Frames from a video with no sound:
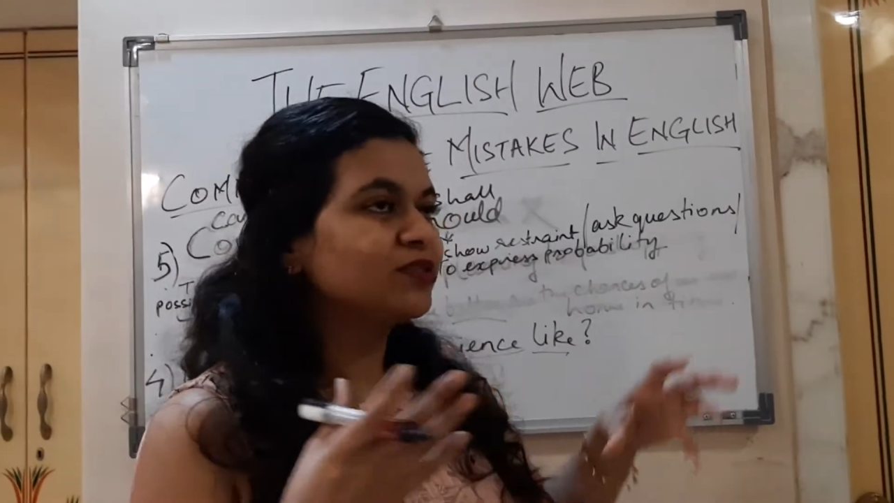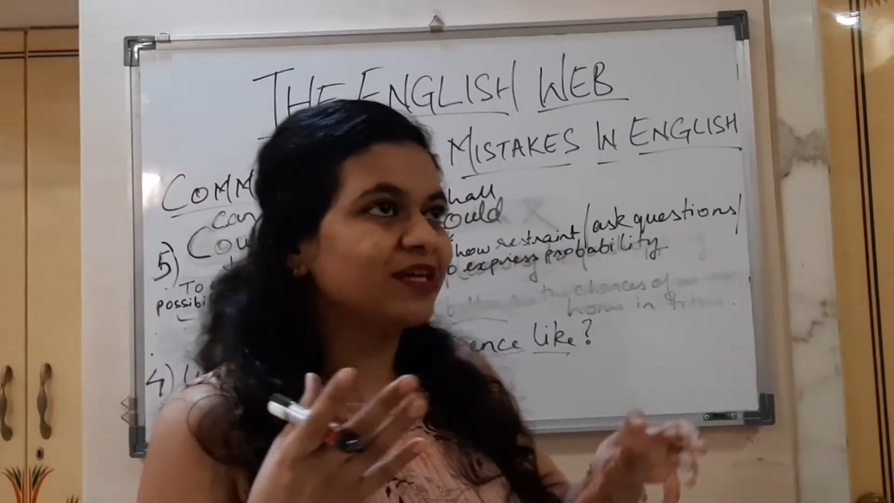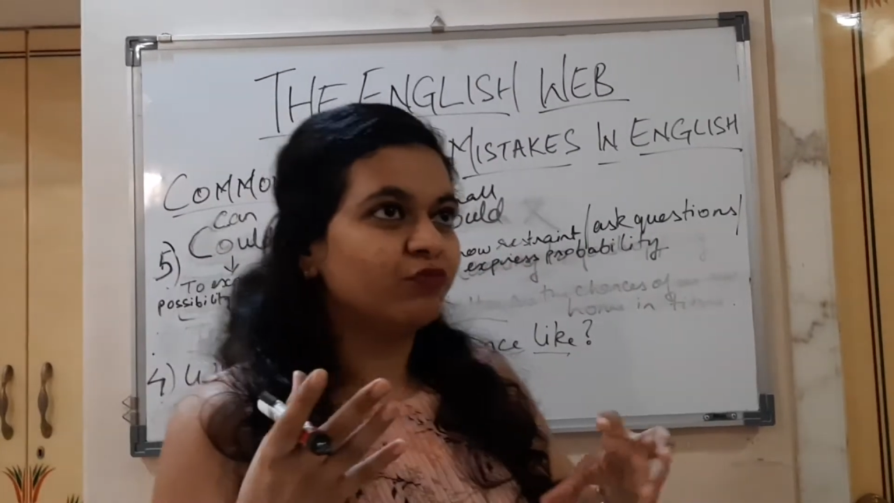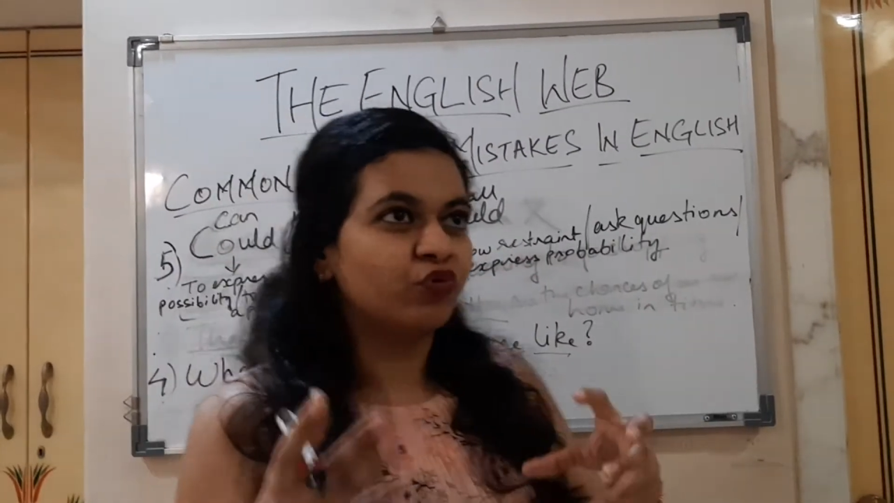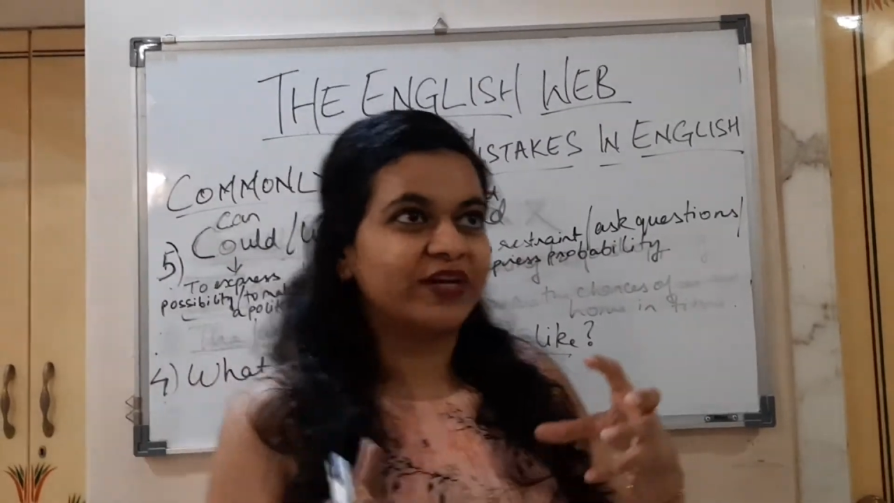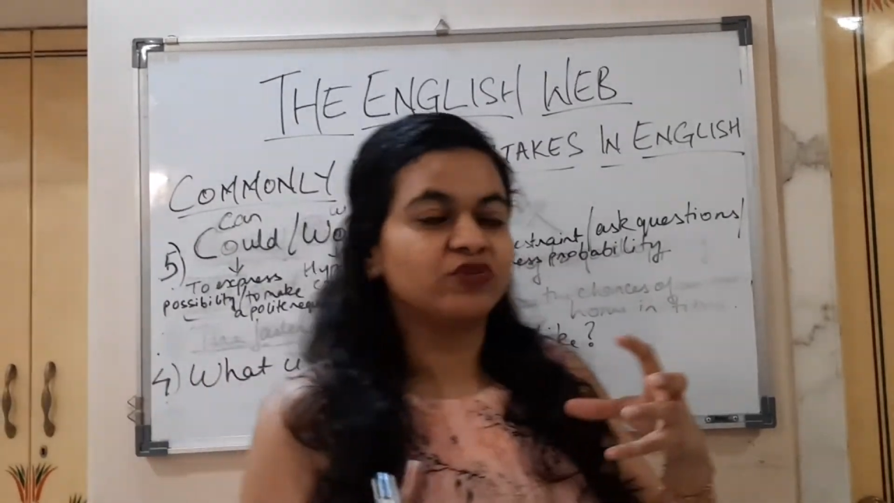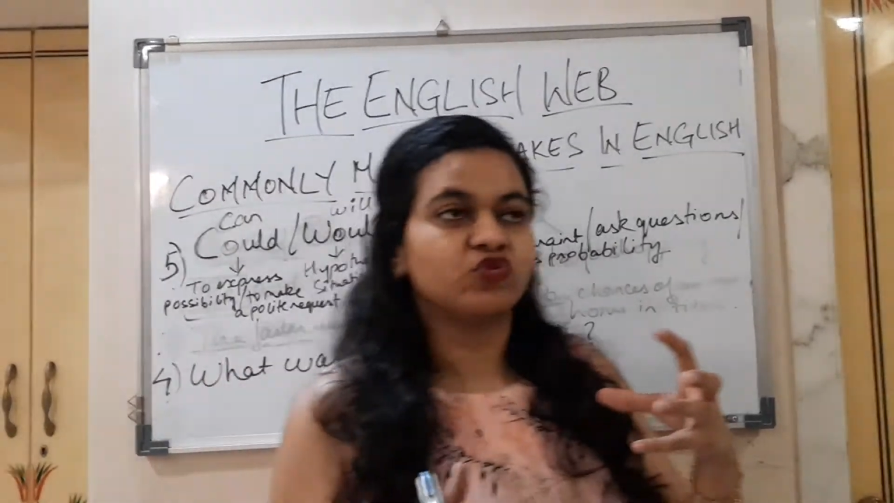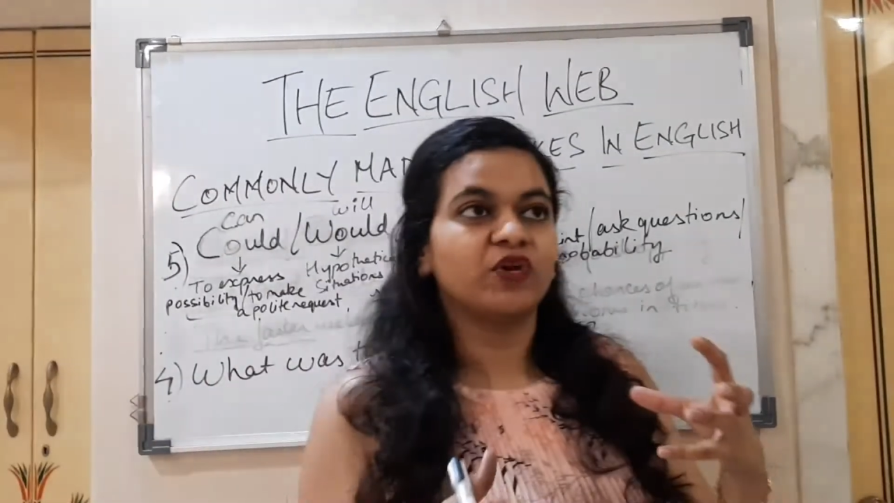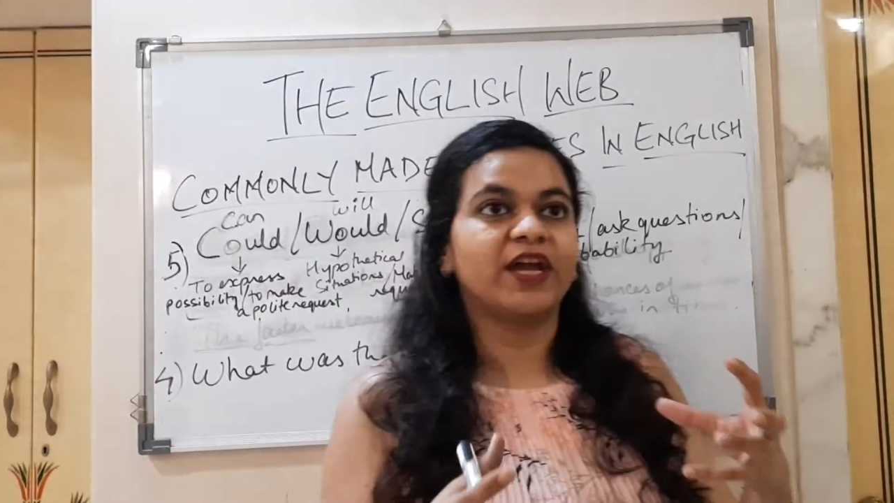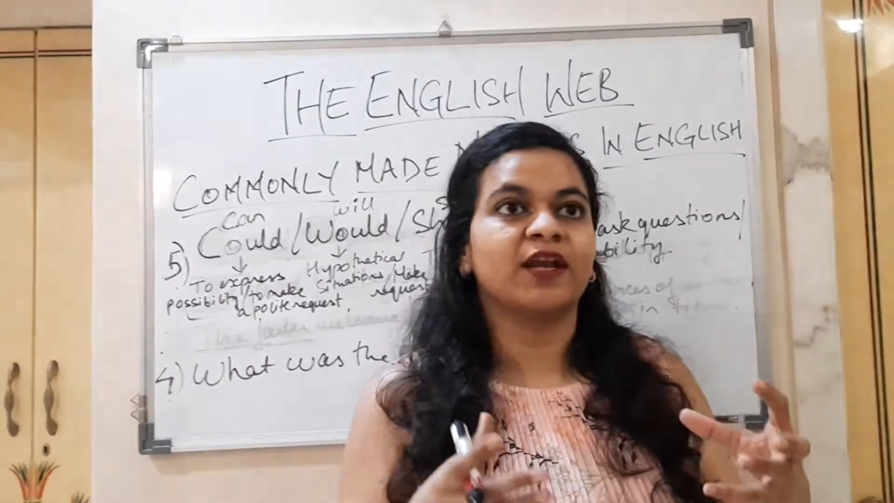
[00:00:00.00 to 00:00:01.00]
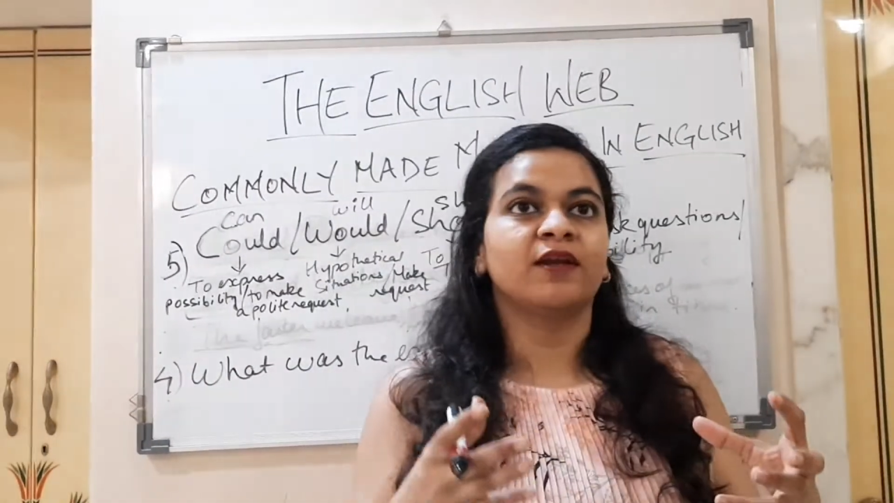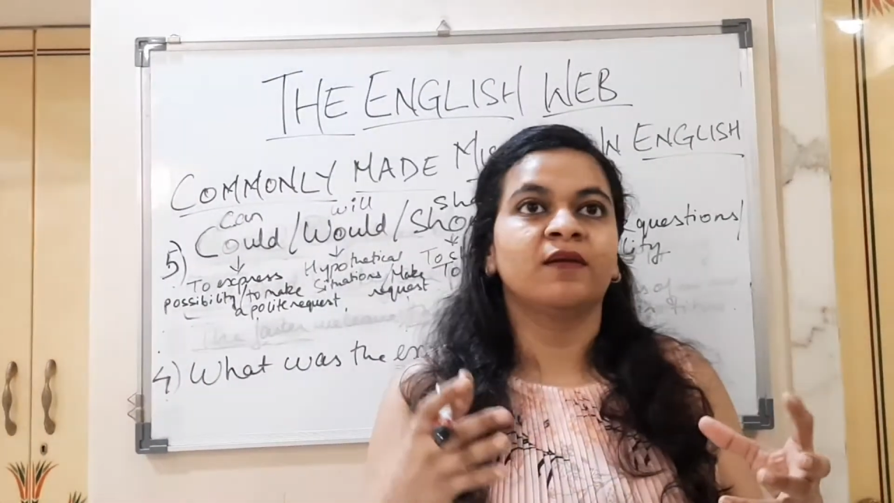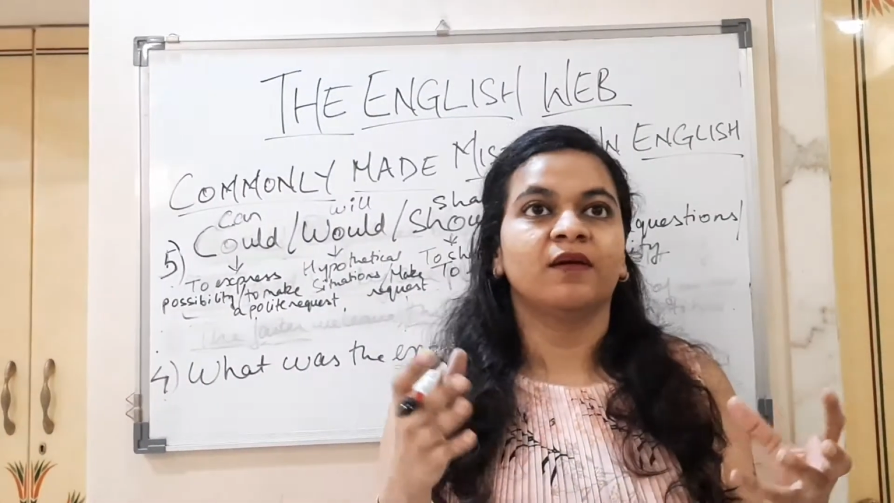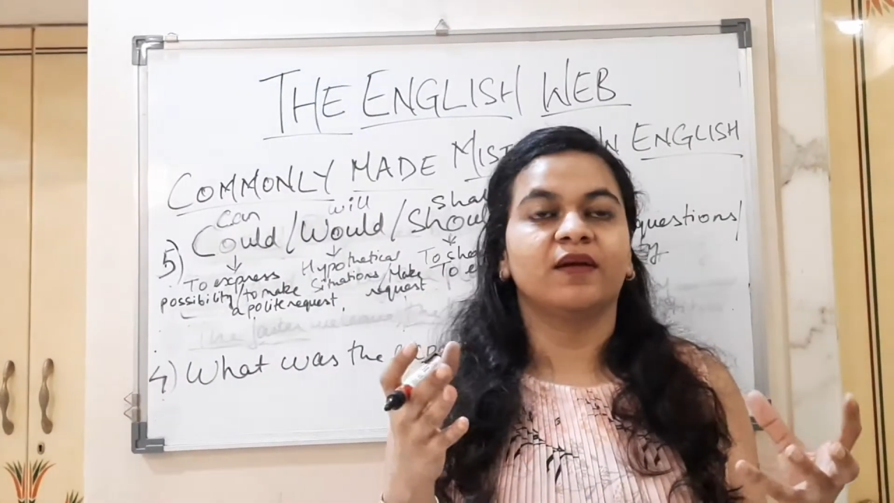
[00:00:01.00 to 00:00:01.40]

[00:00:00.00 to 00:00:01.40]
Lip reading: some restraint